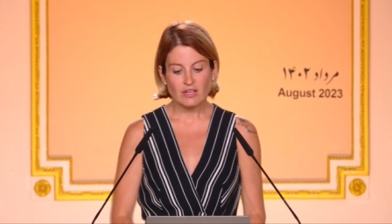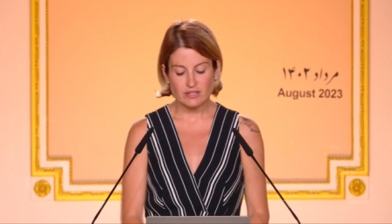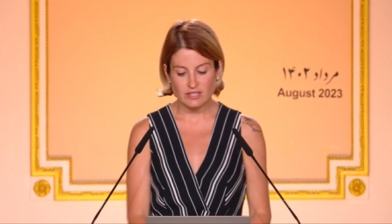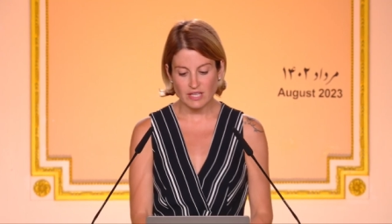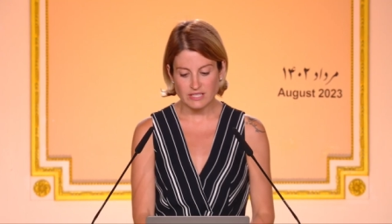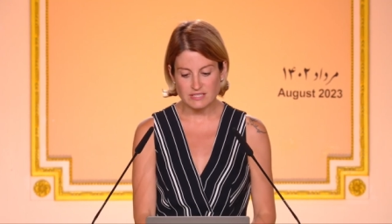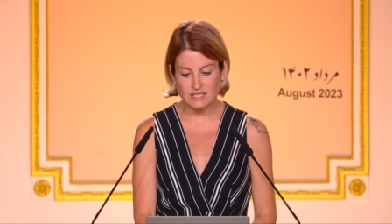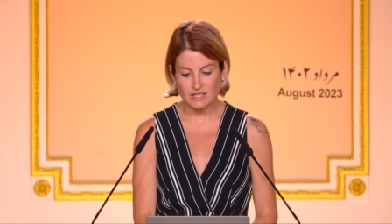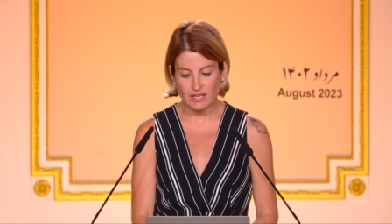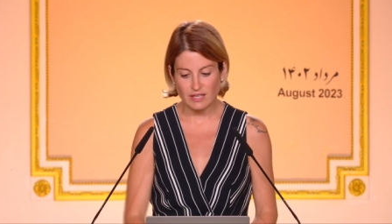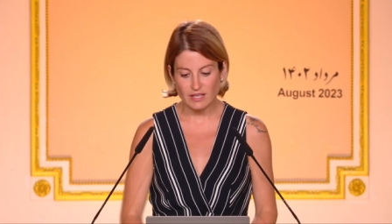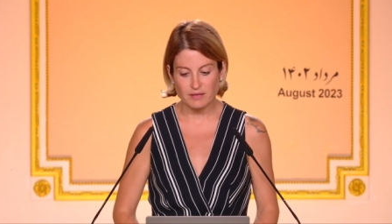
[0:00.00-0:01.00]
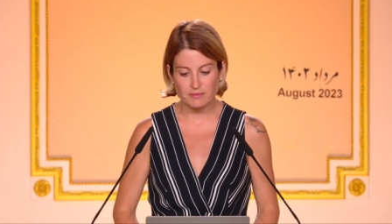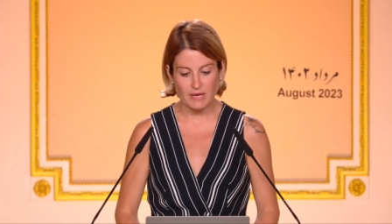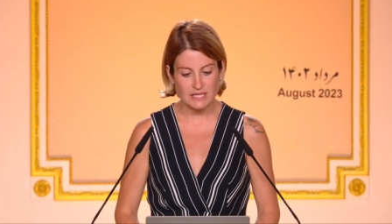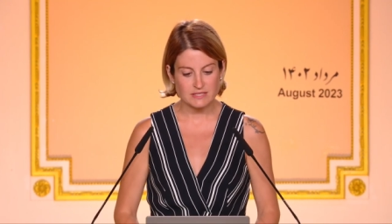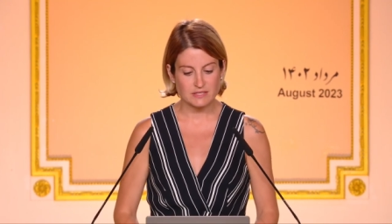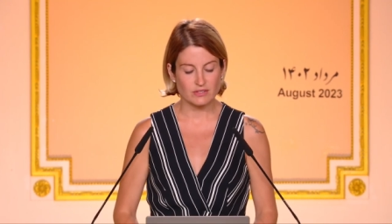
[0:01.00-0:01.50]
the nineteen eighty-eight
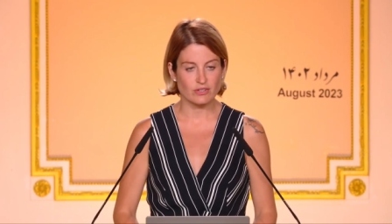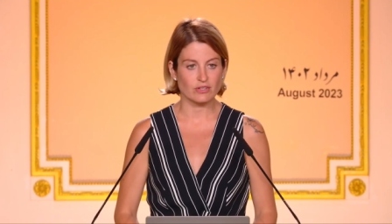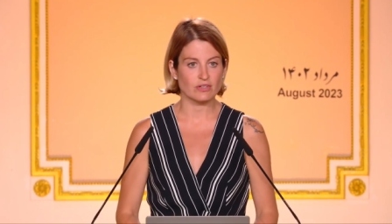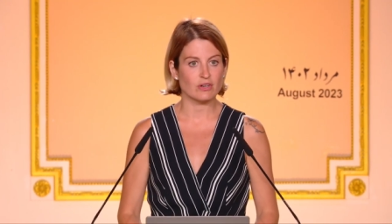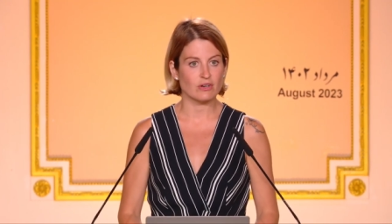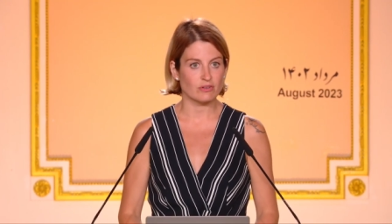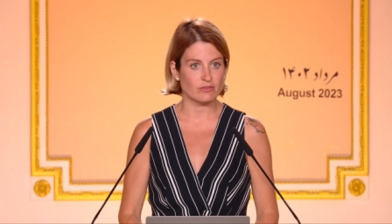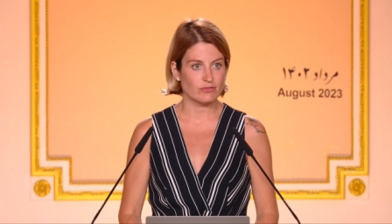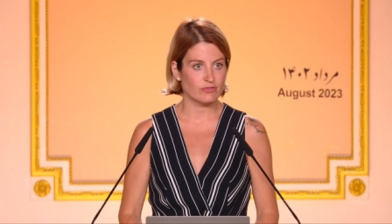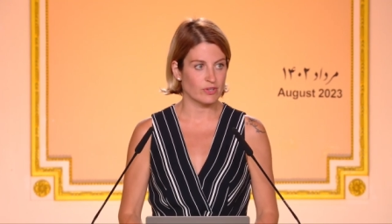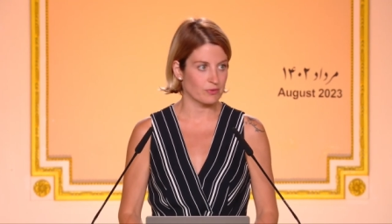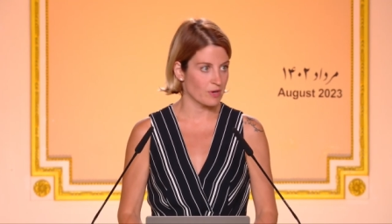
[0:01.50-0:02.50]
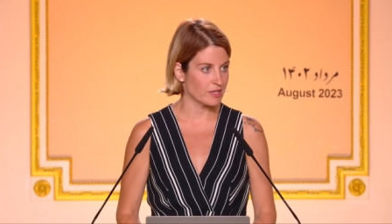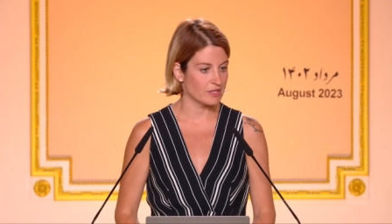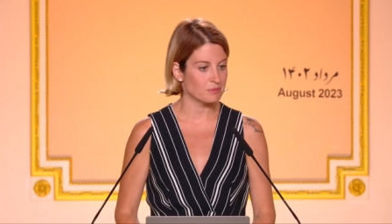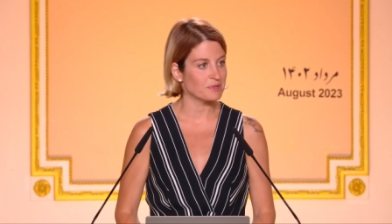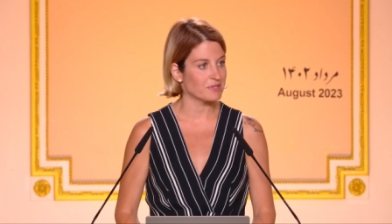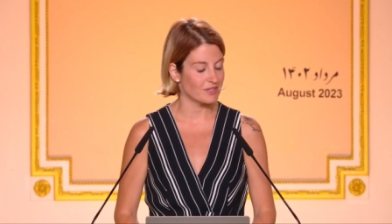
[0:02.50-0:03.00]
massacre of
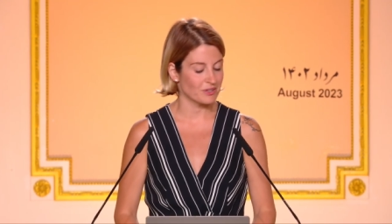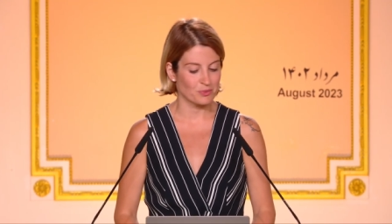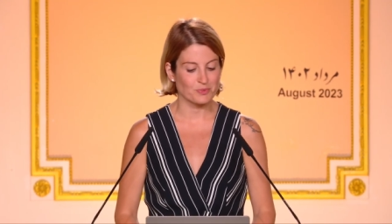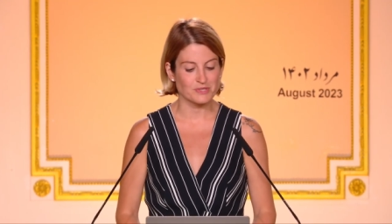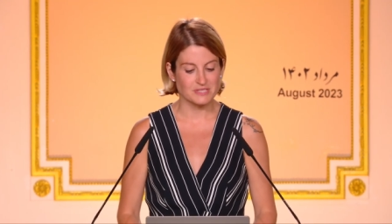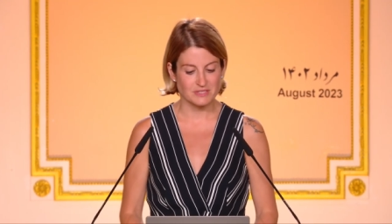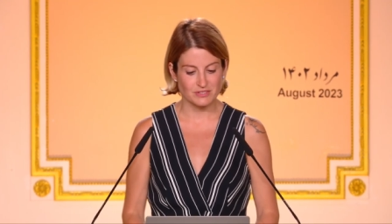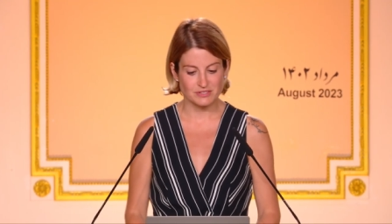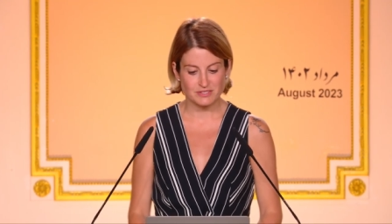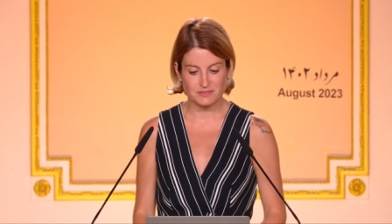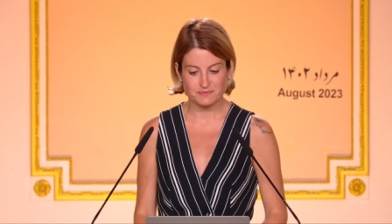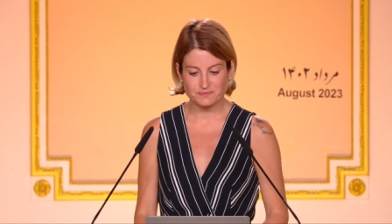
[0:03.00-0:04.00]
Iranian political prisoners.